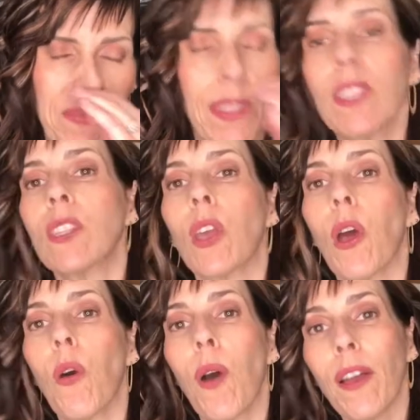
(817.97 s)

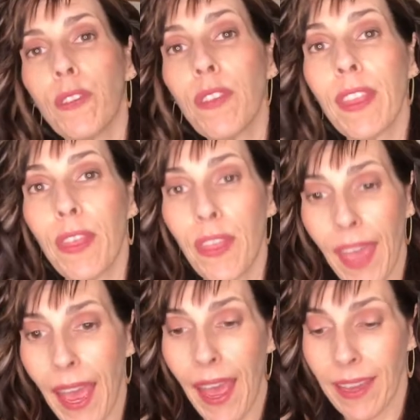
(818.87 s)
So other than
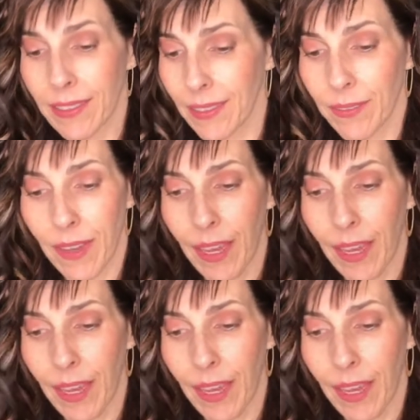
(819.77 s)
that,